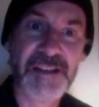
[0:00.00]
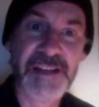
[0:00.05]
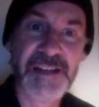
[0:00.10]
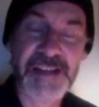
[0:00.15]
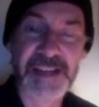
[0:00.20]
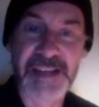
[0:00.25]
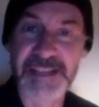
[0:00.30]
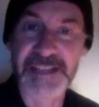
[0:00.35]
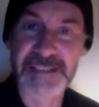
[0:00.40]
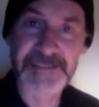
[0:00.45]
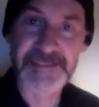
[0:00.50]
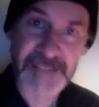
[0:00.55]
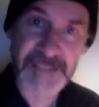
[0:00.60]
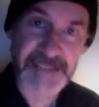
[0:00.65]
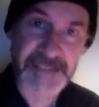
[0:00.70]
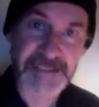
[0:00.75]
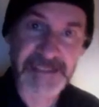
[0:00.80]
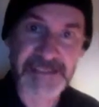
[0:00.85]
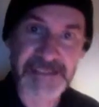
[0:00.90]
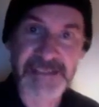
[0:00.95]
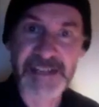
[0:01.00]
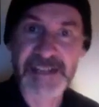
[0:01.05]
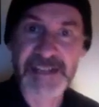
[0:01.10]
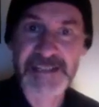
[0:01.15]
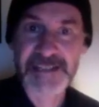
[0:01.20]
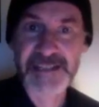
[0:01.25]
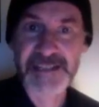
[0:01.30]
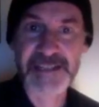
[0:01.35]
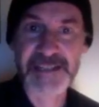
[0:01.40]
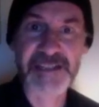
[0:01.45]
And if they did not
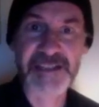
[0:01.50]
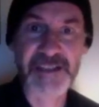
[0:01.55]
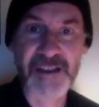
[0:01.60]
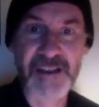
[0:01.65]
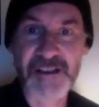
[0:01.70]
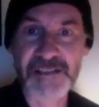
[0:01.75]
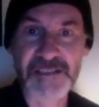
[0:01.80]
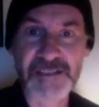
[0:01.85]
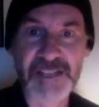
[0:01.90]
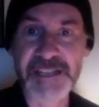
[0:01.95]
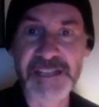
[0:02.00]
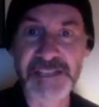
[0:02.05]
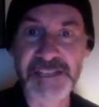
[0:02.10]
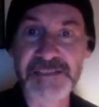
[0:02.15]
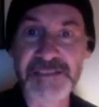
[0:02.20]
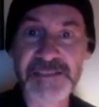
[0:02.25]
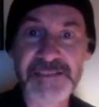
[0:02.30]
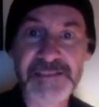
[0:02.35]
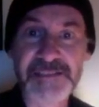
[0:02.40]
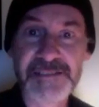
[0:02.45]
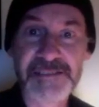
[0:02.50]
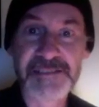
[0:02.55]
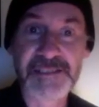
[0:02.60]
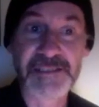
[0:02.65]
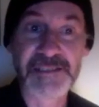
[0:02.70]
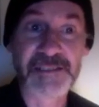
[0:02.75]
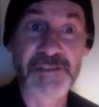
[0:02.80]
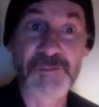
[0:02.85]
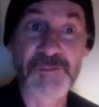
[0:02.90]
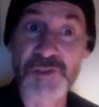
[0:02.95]
see our light,
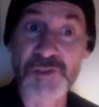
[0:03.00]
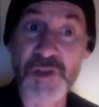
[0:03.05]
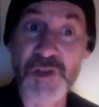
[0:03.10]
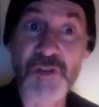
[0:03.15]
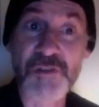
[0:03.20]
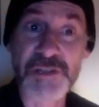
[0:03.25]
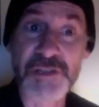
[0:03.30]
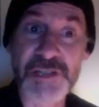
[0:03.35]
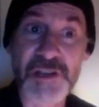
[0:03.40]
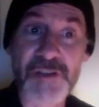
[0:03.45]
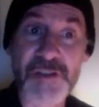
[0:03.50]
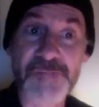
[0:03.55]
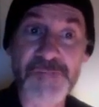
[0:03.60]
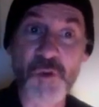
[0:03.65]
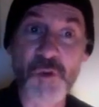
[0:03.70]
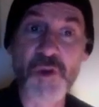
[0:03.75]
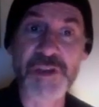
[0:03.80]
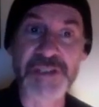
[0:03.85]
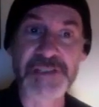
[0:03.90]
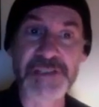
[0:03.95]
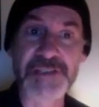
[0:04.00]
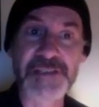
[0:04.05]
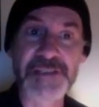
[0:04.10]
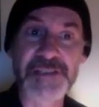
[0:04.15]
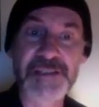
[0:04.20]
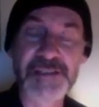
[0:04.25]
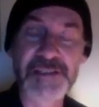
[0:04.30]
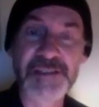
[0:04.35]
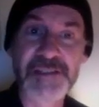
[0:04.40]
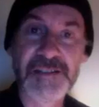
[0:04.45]
then there was always our voice,
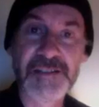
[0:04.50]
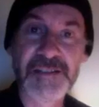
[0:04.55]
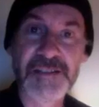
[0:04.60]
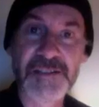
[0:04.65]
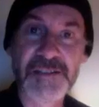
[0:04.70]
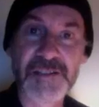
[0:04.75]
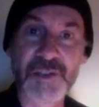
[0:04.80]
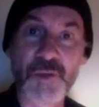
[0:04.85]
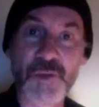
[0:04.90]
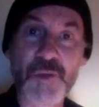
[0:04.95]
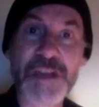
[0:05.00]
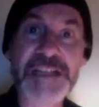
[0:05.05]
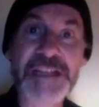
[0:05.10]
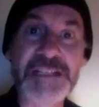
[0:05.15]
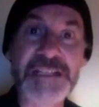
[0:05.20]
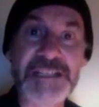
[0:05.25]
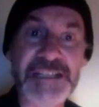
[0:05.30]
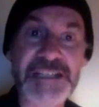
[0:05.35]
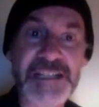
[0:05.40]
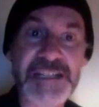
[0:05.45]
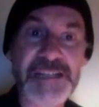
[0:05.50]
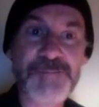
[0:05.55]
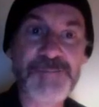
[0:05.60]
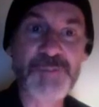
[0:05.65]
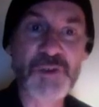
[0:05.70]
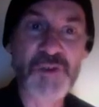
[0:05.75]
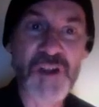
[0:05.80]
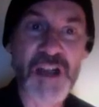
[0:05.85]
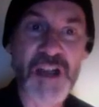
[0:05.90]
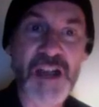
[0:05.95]
the great deep
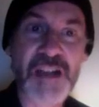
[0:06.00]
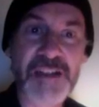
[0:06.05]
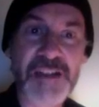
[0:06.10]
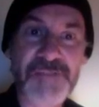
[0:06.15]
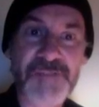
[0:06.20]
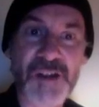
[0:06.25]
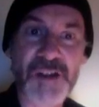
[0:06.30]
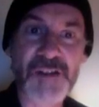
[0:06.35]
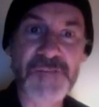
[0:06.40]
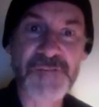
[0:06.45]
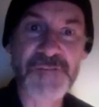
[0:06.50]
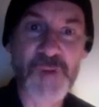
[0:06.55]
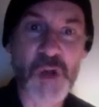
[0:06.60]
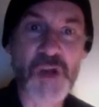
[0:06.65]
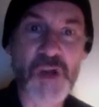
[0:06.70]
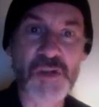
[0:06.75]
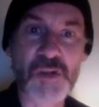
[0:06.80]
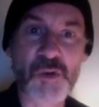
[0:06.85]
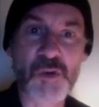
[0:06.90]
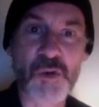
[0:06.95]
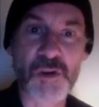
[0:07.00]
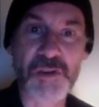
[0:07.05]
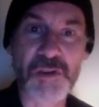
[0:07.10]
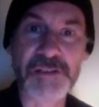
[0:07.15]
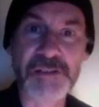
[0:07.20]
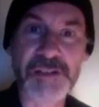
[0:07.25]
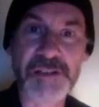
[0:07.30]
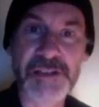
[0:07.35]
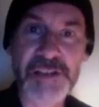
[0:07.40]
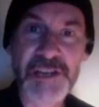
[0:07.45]
cry of our foghorn,
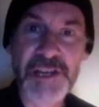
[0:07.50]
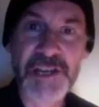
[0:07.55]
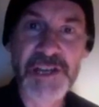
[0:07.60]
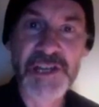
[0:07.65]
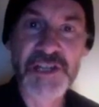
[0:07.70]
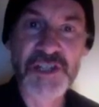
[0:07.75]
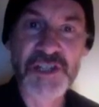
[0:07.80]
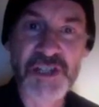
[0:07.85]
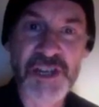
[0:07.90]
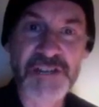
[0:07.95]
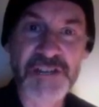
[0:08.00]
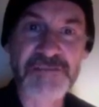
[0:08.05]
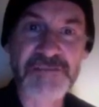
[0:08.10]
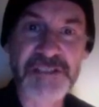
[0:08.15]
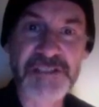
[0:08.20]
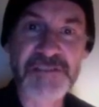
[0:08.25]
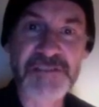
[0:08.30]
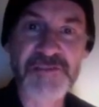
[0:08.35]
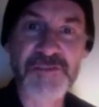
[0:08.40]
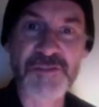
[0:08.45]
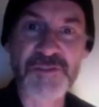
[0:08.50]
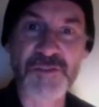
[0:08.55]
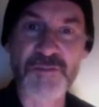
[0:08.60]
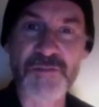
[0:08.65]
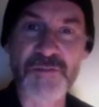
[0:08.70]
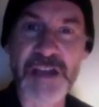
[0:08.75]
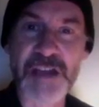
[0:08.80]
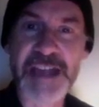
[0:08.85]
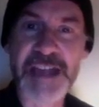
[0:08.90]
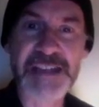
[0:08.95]
shuddering through the
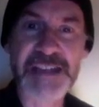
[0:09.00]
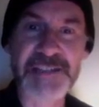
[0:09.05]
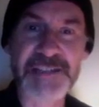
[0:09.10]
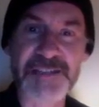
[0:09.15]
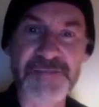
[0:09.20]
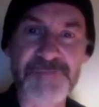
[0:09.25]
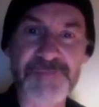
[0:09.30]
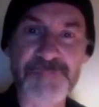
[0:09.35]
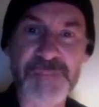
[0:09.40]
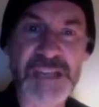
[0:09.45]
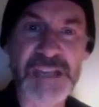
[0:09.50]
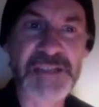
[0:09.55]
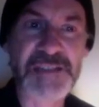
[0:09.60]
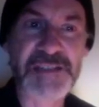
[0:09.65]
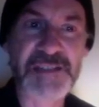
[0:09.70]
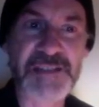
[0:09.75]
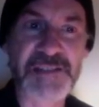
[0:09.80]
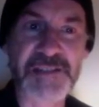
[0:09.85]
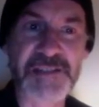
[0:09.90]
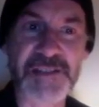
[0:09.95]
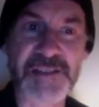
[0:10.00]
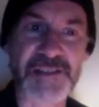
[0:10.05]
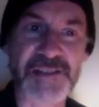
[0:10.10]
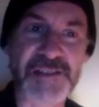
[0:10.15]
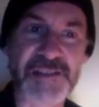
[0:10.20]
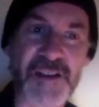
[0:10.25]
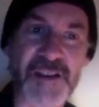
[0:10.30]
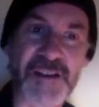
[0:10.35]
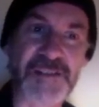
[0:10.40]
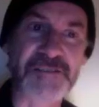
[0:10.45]
rags of mist to
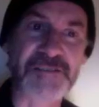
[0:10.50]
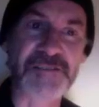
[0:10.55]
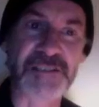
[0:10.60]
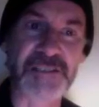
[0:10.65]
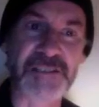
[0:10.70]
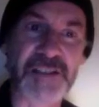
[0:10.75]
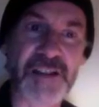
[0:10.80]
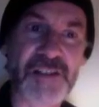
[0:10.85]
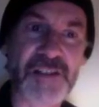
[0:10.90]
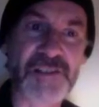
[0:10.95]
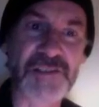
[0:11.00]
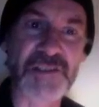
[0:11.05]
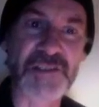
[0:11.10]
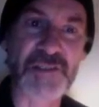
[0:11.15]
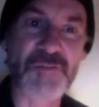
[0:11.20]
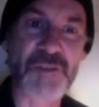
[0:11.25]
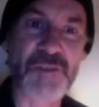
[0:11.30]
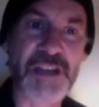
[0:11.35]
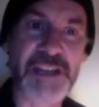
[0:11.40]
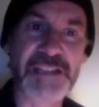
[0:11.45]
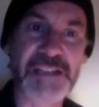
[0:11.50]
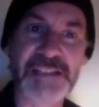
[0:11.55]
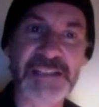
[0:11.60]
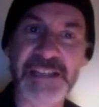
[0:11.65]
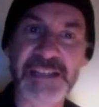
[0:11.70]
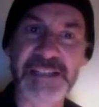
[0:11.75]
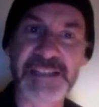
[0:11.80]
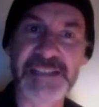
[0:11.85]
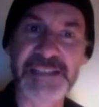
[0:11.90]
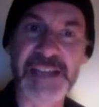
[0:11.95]
startle the gulls away
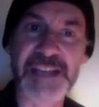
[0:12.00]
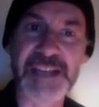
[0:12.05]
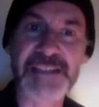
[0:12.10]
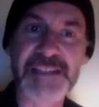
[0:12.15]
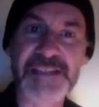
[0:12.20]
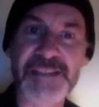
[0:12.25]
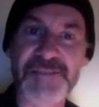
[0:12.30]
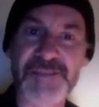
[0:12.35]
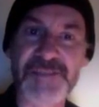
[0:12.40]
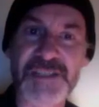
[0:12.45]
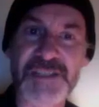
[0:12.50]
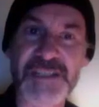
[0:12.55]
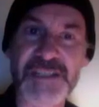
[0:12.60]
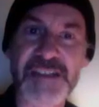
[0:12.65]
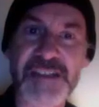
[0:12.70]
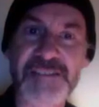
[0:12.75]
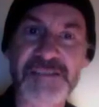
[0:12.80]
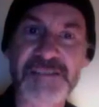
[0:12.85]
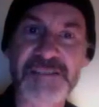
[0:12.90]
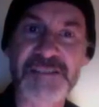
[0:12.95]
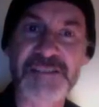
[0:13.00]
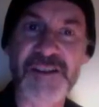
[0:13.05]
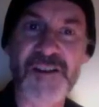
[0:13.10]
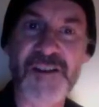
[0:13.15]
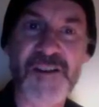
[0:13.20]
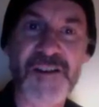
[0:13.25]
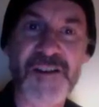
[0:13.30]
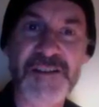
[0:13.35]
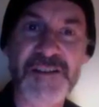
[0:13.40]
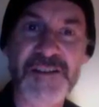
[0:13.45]
like decks of scattered
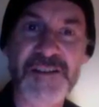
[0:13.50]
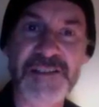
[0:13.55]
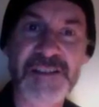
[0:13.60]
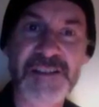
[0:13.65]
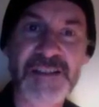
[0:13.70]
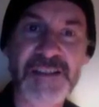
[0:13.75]
cards